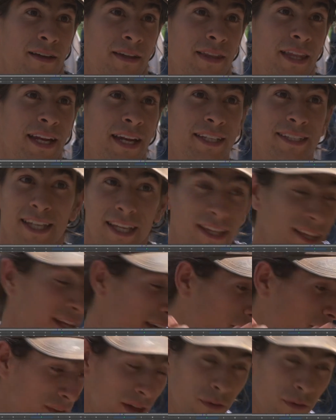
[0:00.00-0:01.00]
then I say,
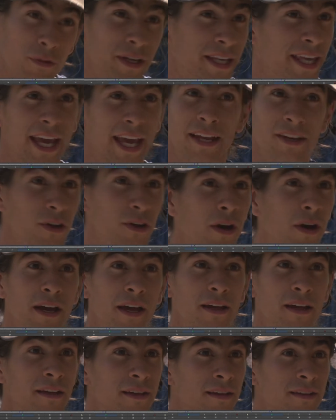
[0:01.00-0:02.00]
like, then we can't do it.
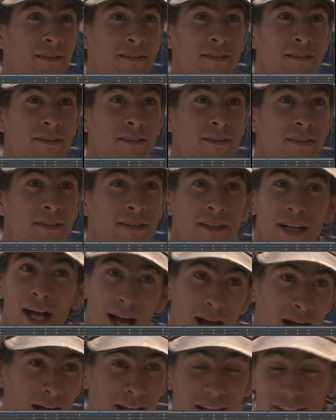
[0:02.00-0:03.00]
Right.
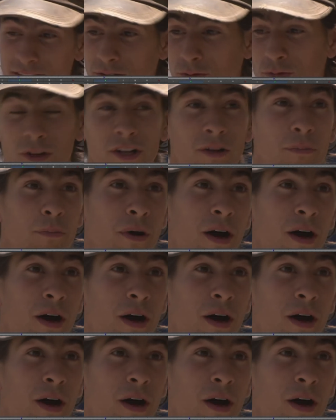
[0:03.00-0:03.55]
Uh, it's a real